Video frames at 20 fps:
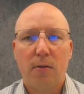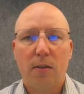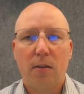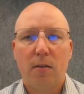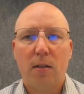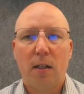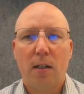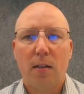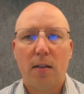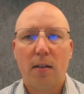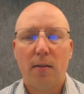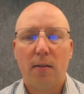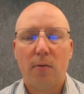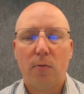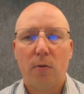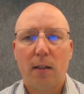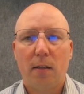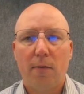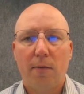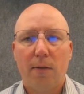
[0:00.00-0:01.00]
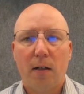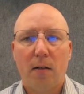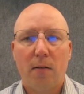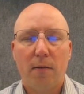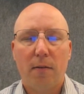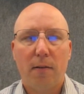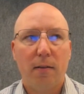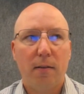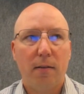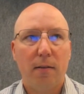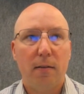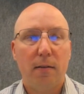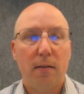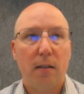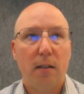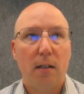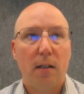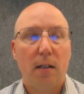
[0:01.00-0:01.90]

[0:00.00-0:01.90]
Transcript: has gone this where they found the